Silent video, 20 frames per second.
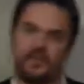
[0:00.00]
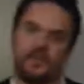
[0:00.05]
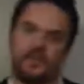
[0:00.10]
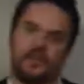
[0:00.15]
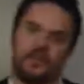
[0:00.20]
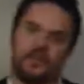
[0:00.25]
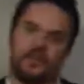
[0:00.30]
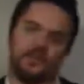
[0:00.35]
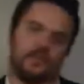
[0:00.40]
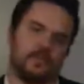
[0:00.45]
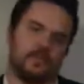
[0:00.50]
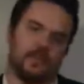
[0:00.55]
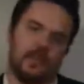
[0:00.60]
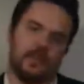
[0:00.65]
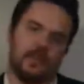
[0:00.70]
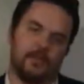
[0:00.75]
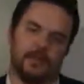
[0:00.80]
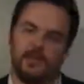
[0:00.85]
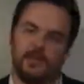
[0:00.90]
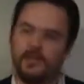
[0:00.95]
you the cost for
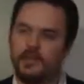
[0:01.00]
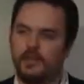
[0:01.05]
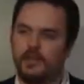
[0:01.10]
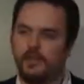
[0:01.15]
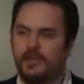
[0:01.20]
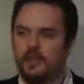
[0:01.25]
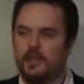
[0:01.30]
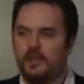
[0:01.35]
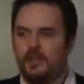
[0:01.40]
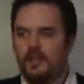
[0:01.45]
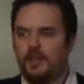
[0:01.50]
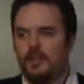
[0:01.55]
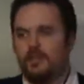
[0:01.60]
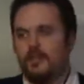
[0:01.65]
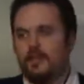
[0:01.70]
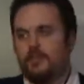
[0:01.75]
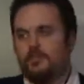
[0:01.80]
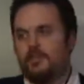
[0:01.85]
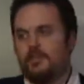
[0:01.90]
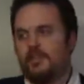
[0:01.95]
camera.
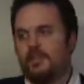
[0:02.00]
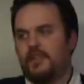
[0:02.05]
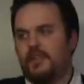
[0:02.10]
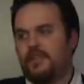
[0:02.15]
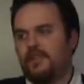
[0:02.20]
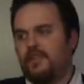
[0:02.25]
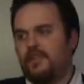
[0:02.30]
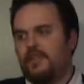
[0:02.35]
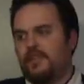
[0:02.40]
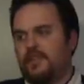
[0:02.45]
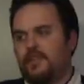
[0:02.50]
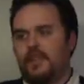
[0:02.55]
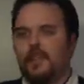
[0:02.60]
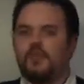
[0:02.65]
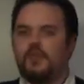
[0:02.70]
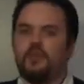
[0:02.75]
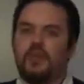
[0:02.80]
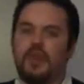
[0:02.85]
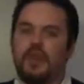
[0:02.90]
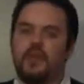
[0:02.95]
But I think you could also get
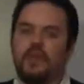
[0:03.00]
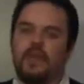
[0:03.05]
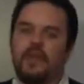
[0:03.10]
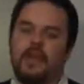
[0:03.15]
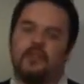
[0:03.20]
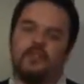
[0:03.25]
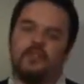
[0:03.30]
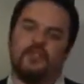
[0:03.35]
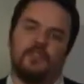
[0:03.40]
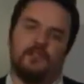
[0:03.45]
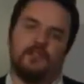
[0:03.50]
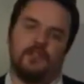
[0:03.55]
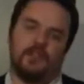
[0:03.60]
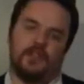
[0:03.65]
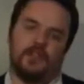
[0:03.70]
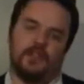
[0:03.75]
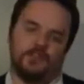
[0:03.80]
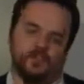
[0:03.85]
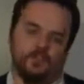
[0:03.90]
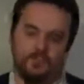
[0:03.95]
a prop camera
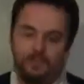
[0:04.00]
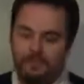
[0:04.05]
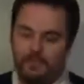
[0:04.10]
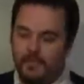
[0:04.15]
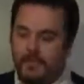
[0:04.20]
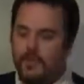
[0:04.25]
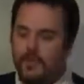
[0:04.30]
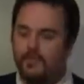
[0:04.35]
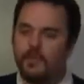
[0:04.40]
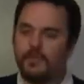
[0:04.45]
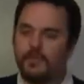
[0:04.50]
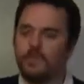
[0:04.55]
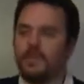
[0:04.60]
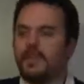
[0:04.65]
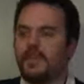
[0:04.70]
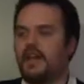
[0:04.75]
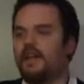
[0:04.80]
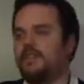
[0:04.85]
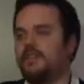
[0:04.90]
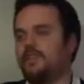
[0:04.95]
somewhere and work with
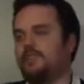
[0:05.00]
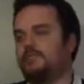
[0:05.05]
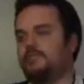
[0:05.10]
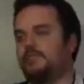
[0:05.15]
that.